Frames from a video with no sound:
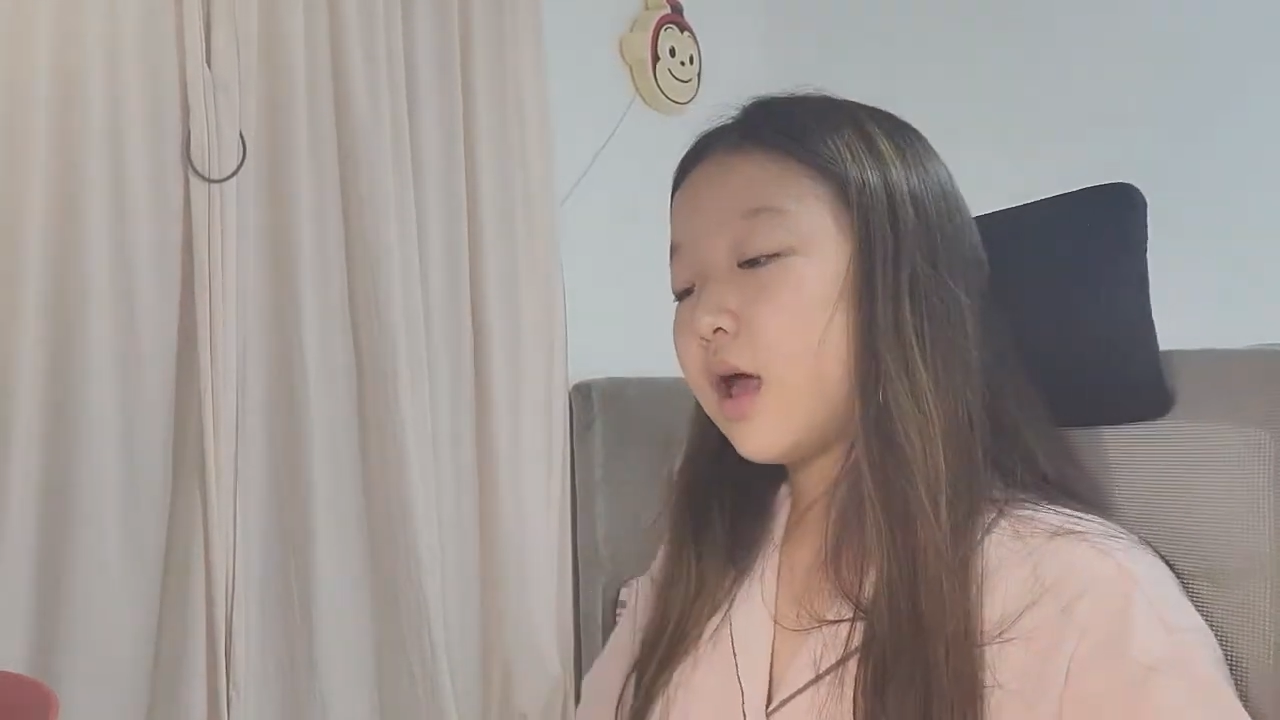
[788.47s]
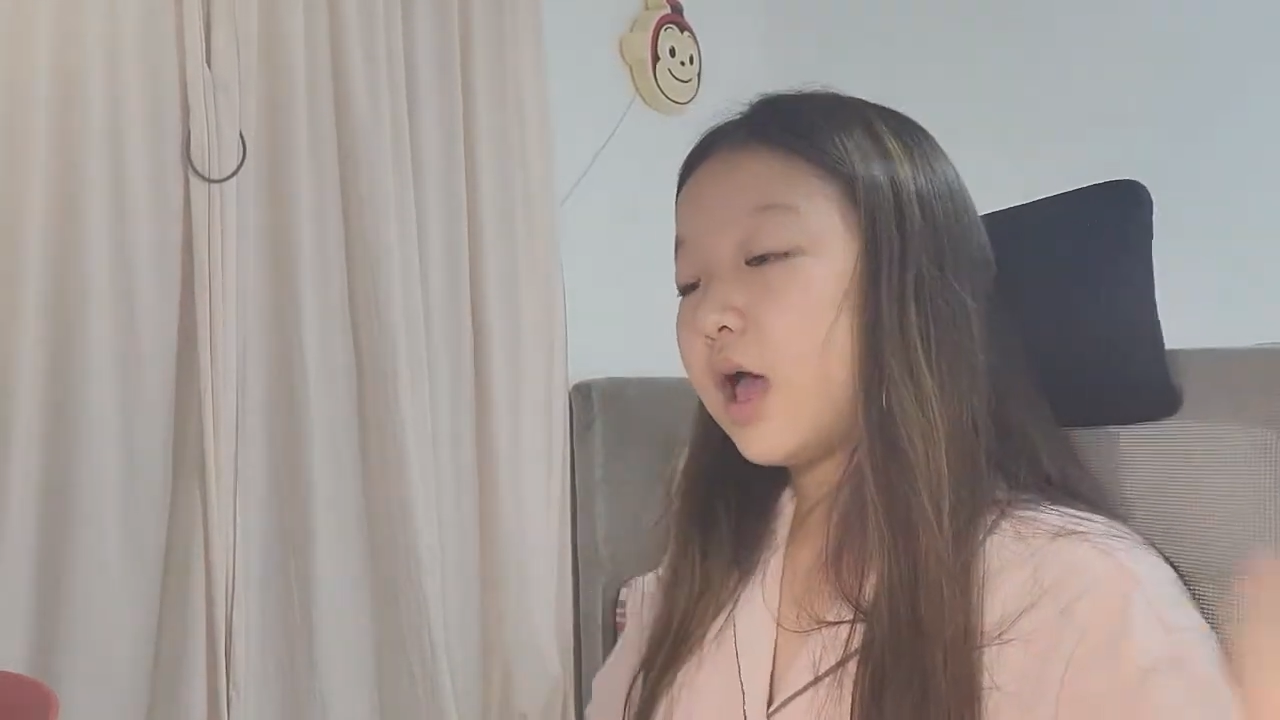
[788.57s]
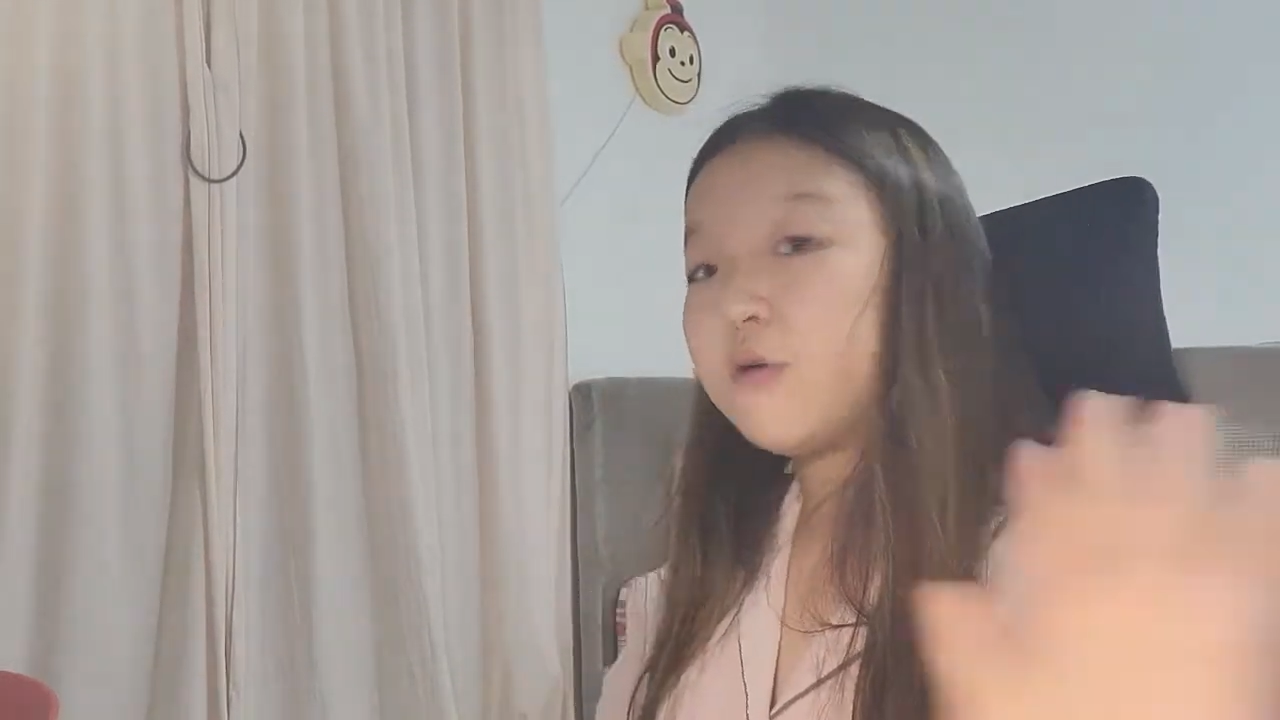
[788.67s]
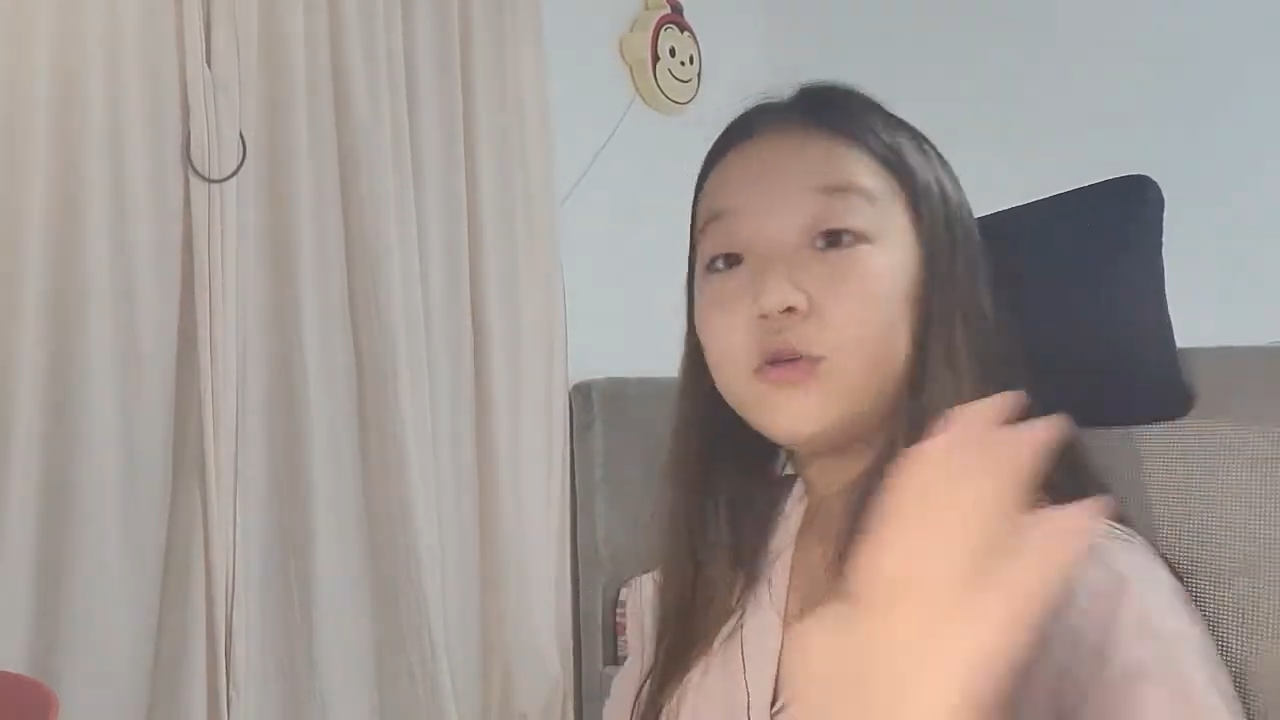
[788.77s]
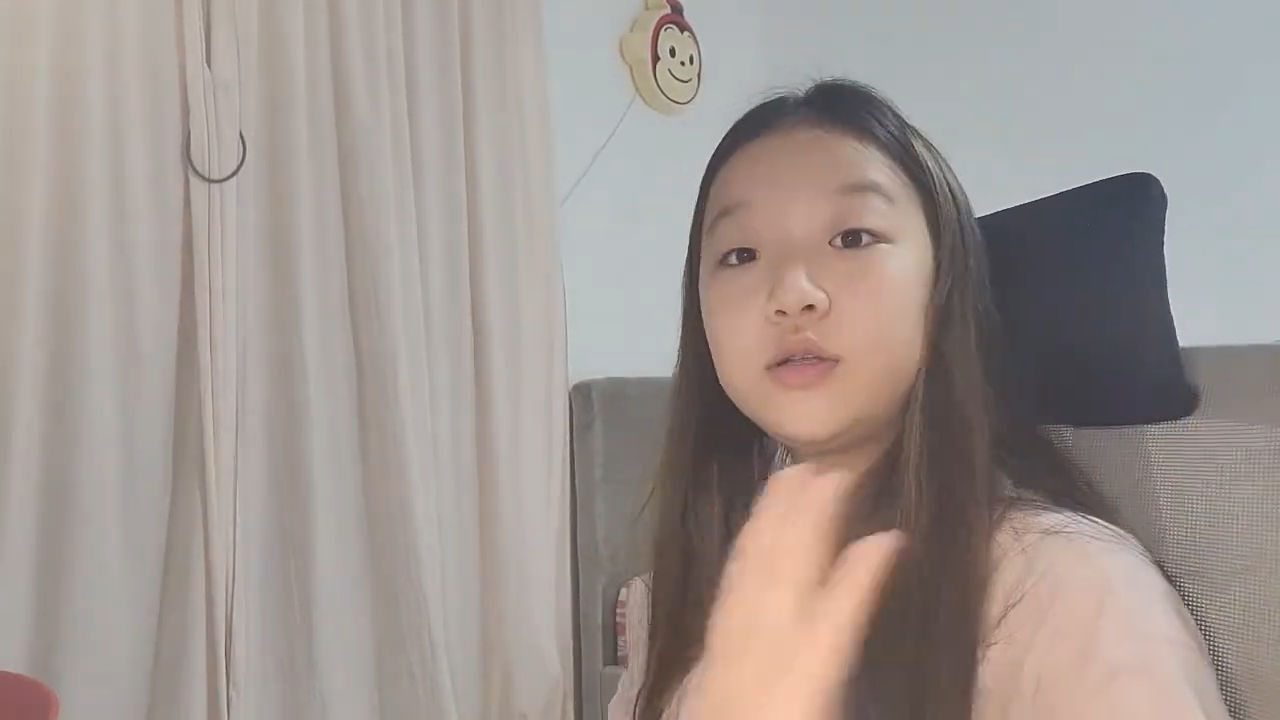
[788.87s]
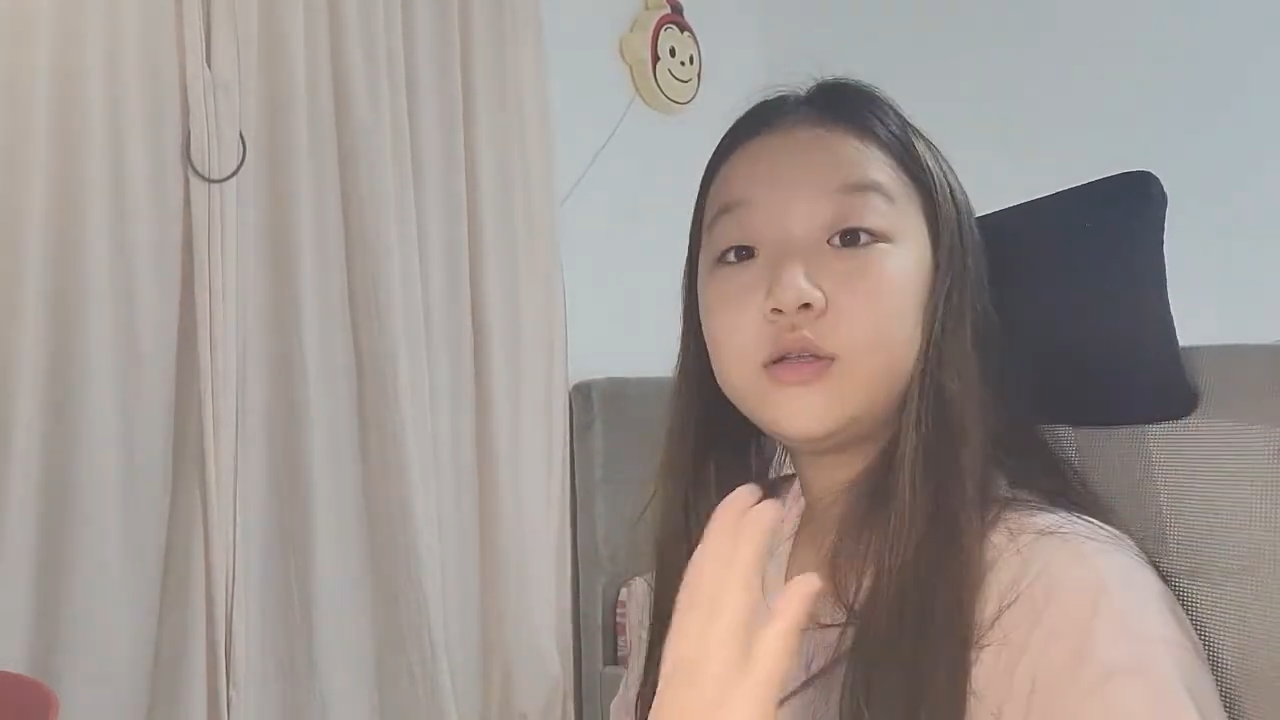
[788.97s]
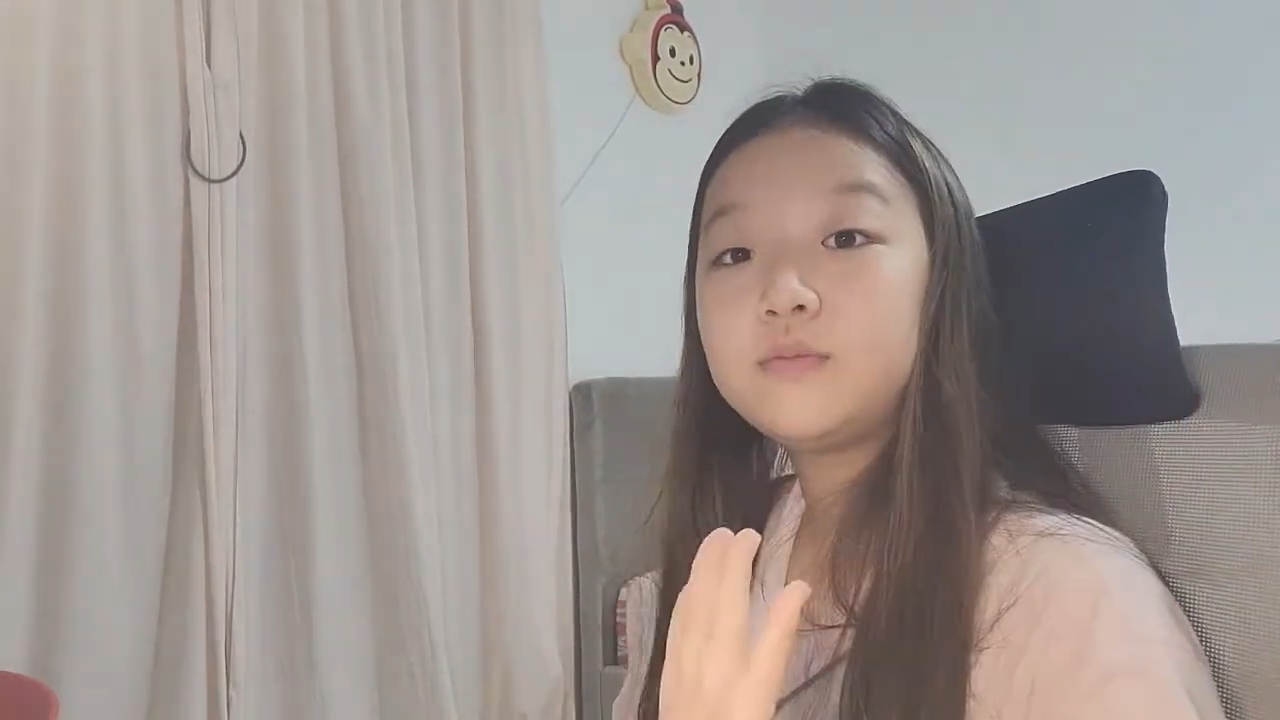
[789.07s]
I will